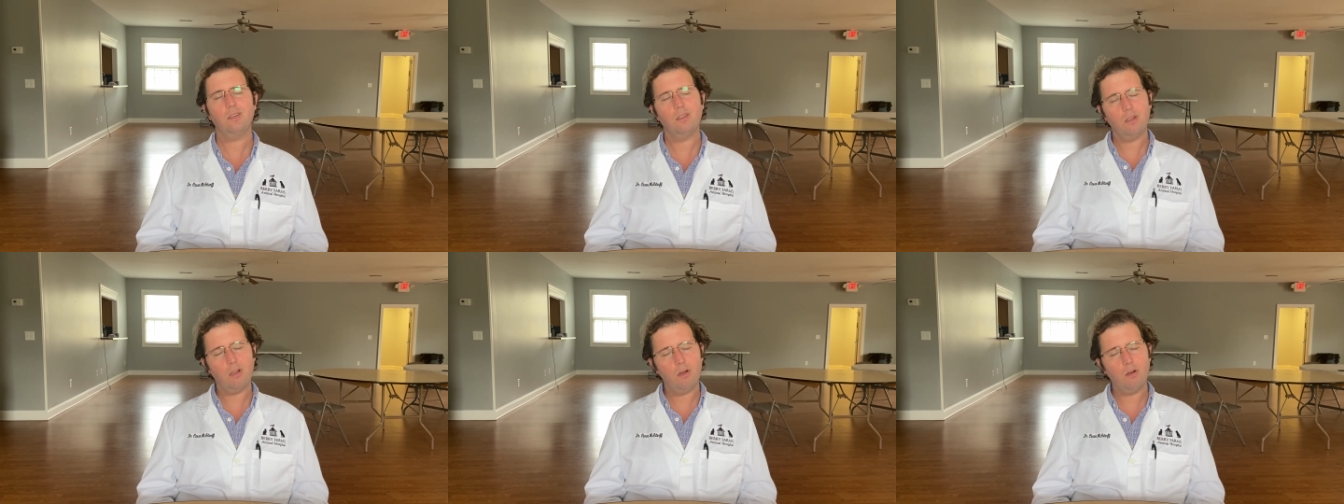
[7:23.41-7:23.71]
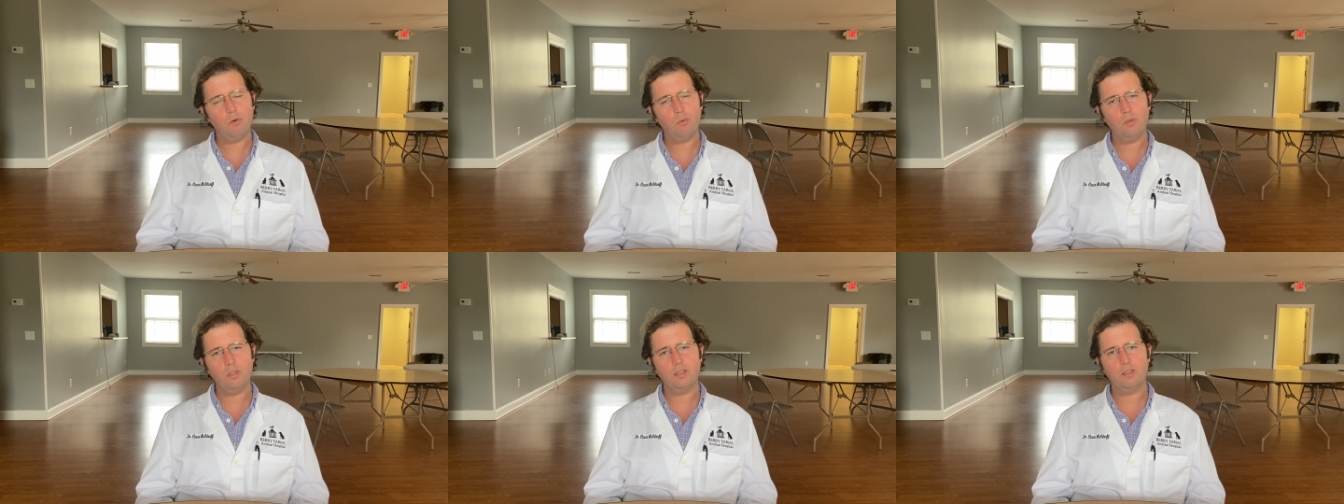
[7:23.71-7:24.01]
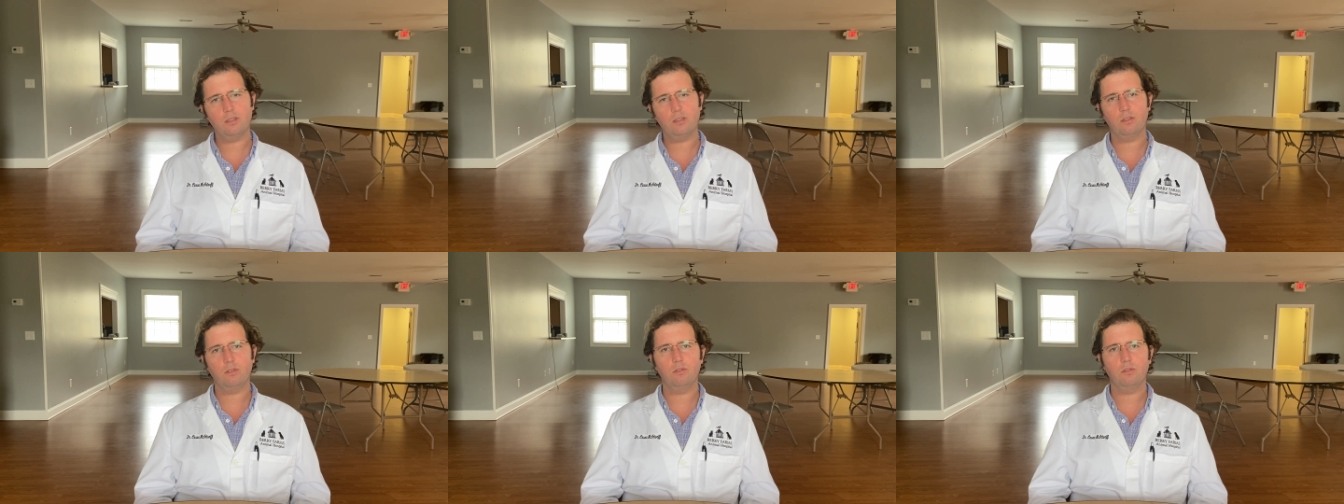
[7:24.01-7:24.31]
along
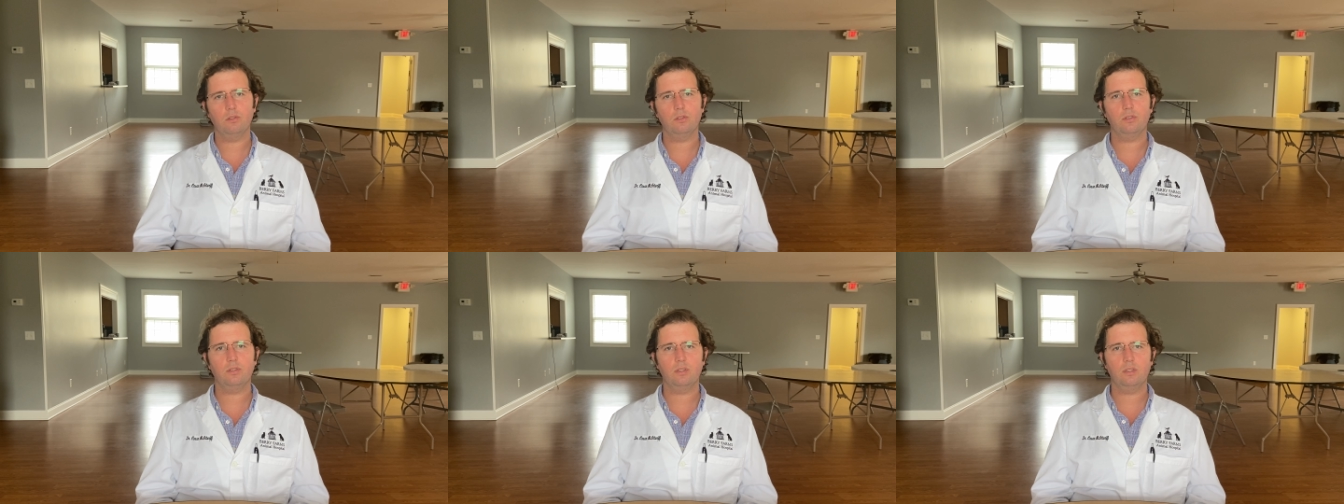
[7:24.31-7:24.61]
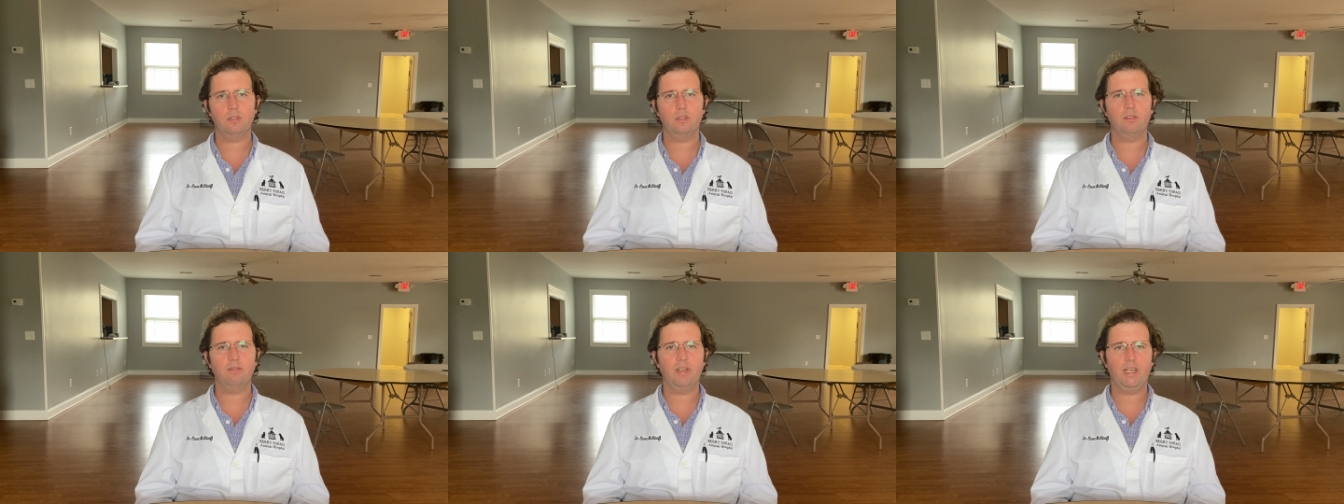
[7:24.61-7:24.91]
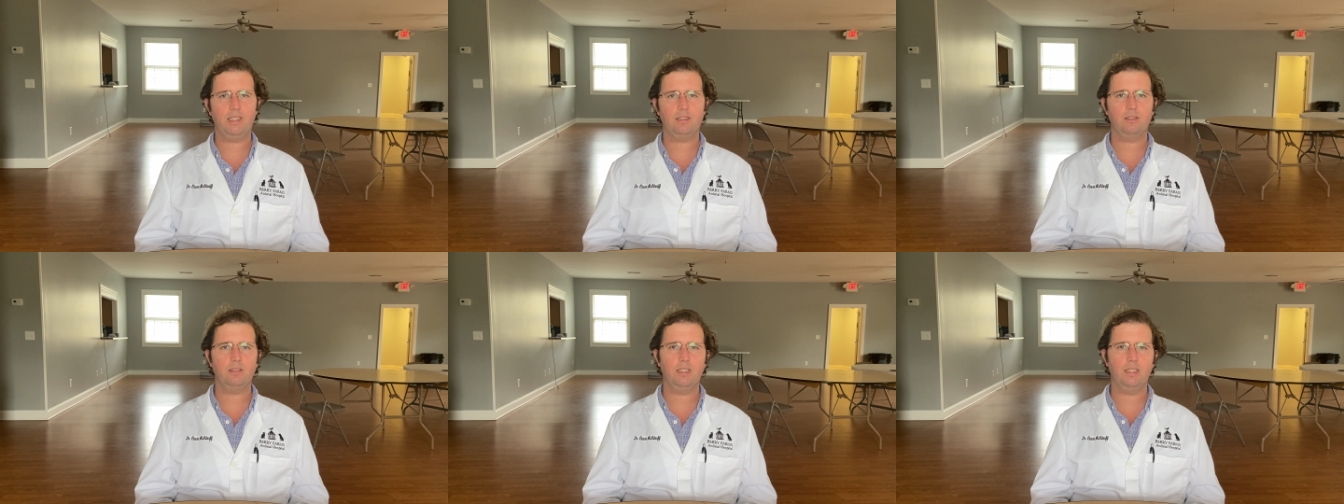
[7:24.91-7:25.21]
with, of course, the
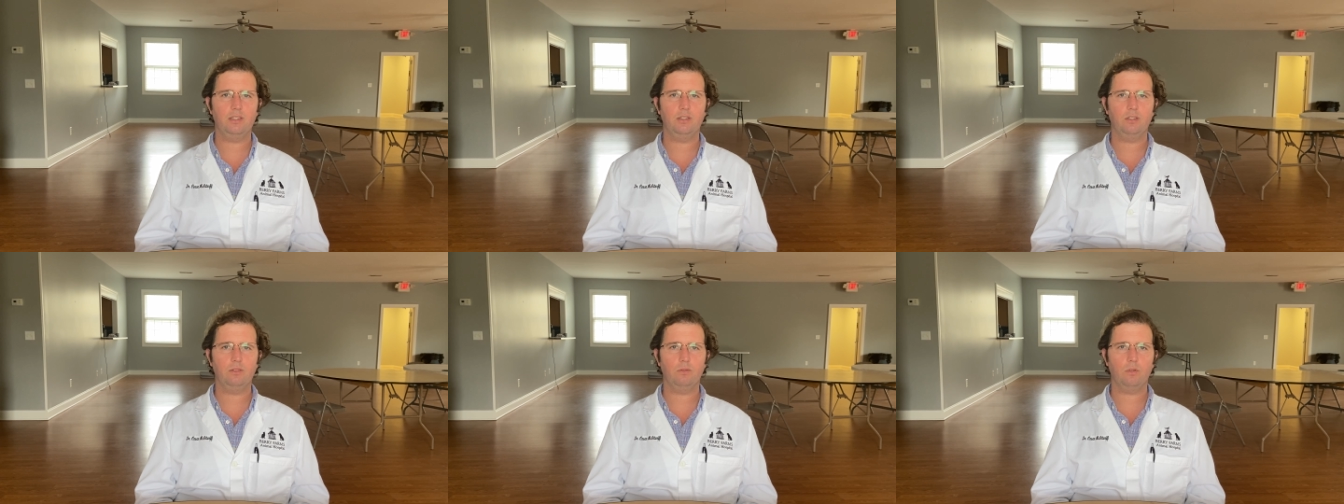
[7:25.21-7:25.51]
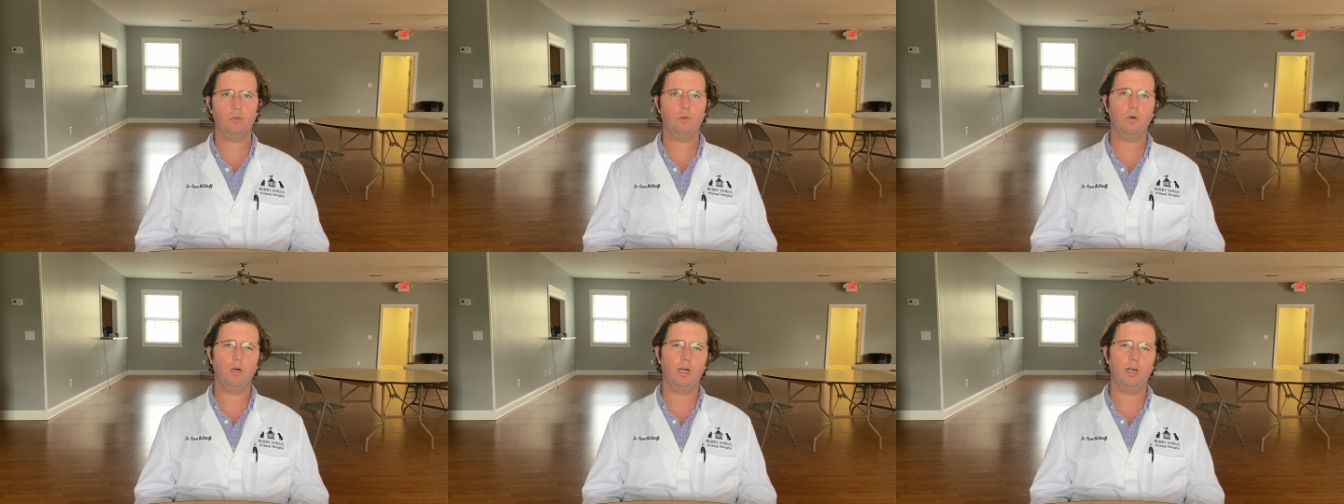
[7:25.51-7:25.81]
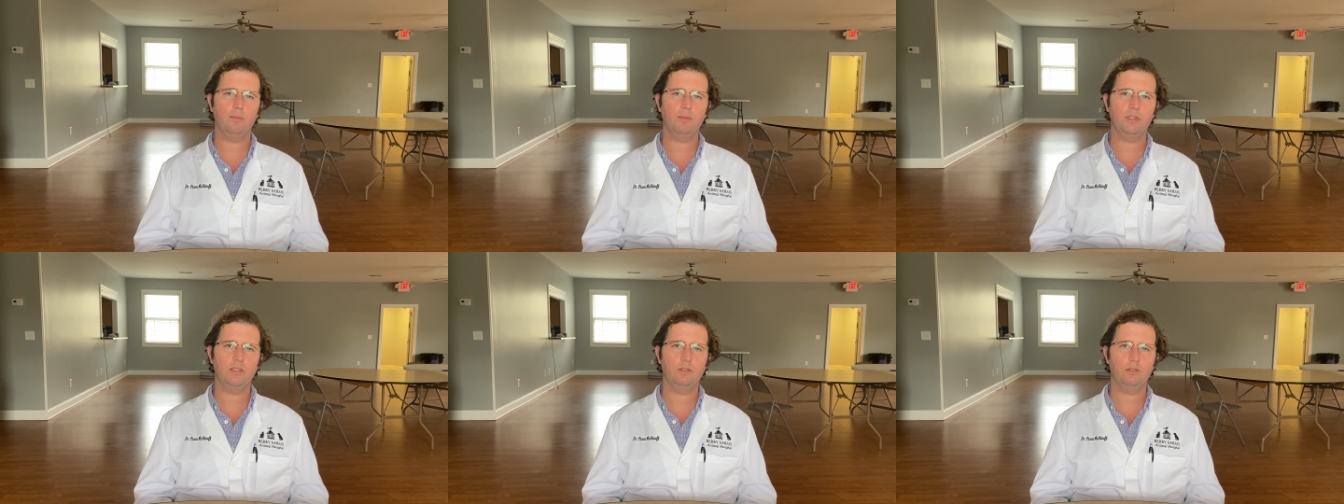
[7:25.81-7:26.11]
vaccination
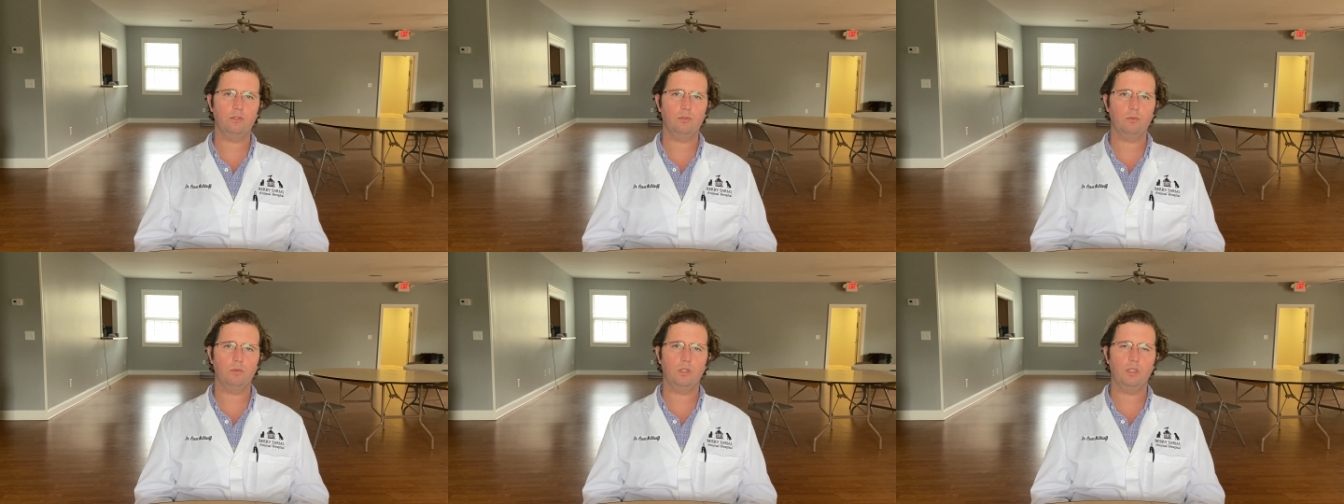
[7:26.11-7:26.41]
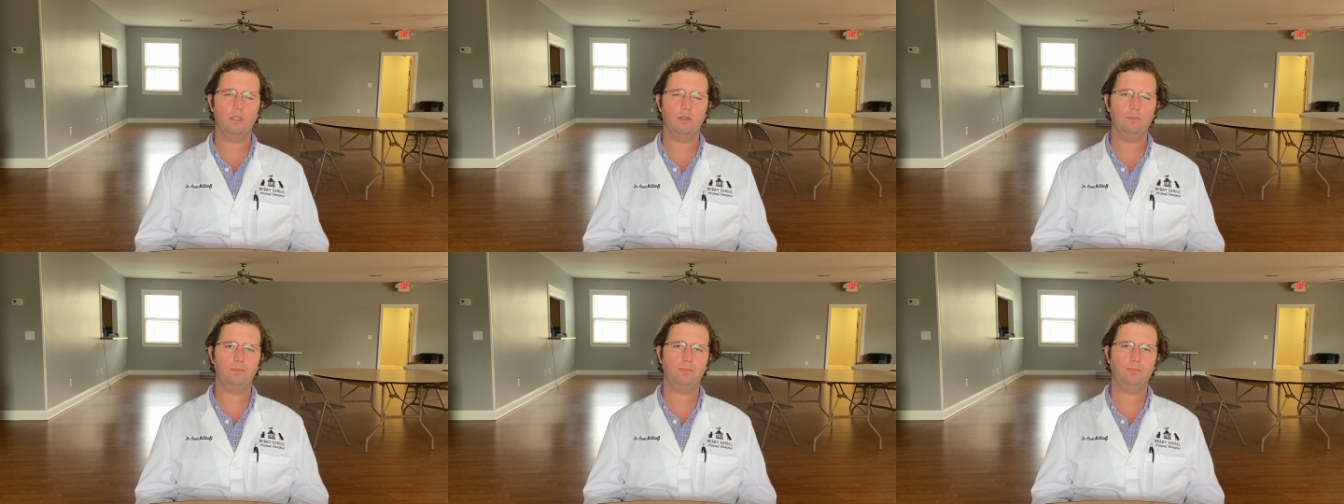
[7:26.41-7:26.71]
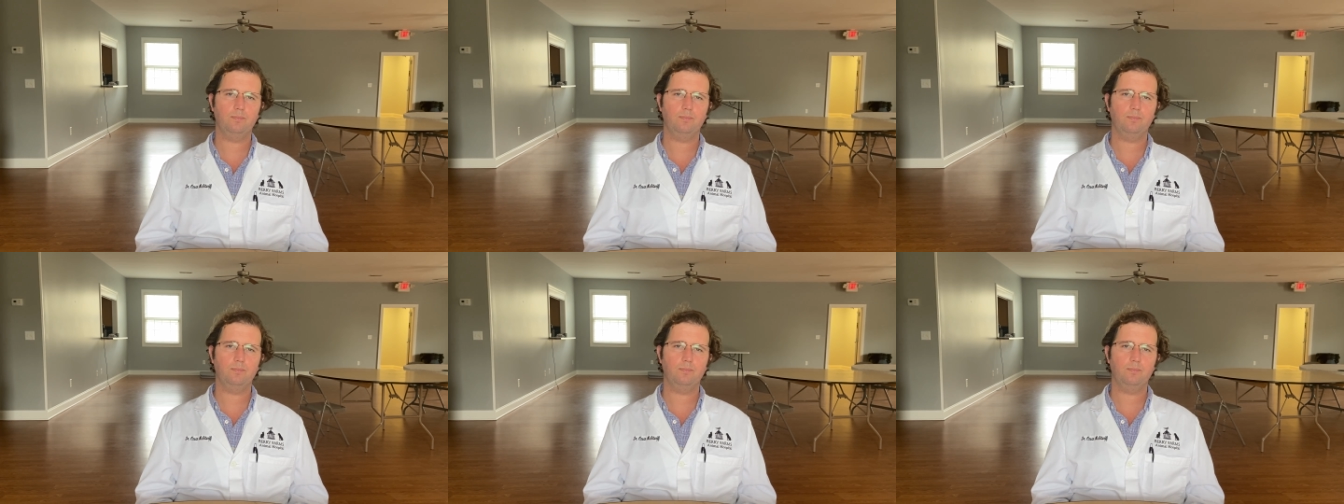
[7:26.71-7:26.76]
requirements as well.